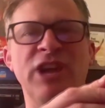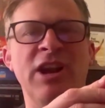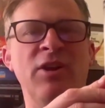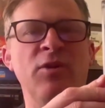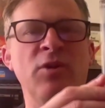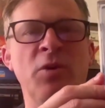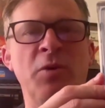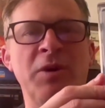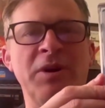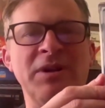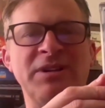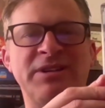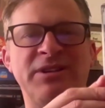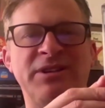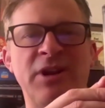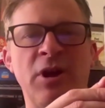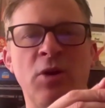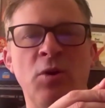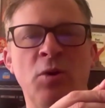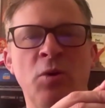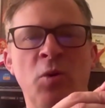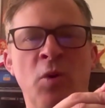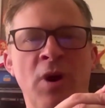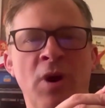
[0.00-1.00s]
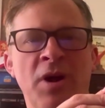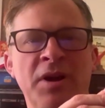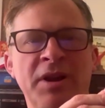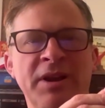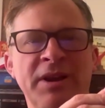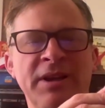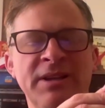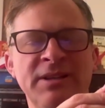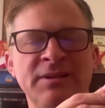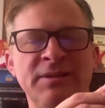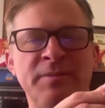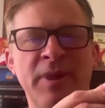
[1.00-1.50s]
I don't know what a Stonewall
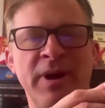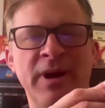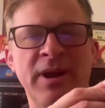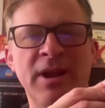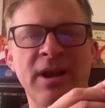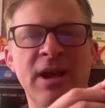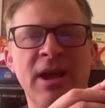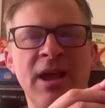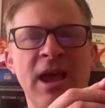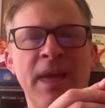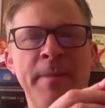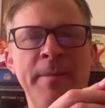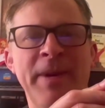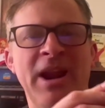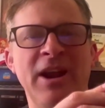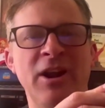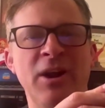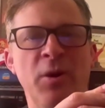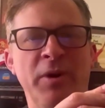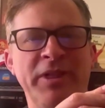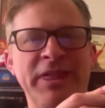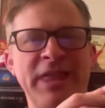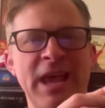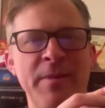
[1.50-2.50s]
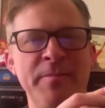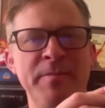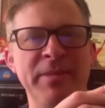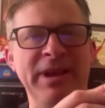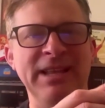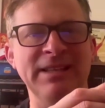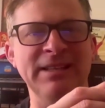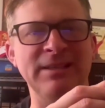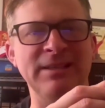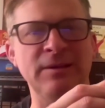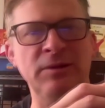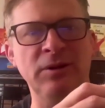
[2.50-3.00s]
is, but I mean, I know what that
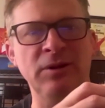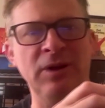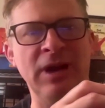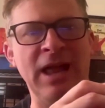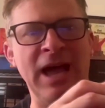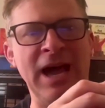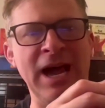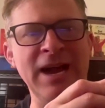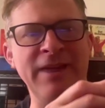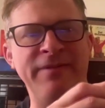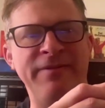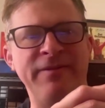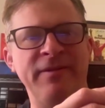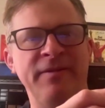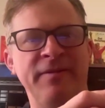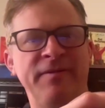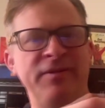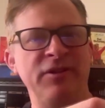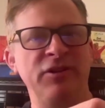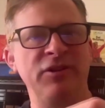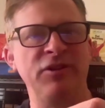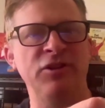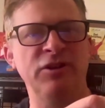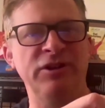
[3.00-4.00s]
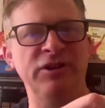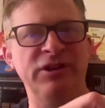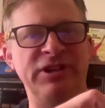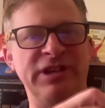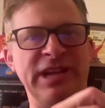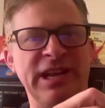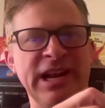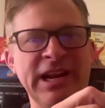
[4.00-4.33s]
means in real life if you just get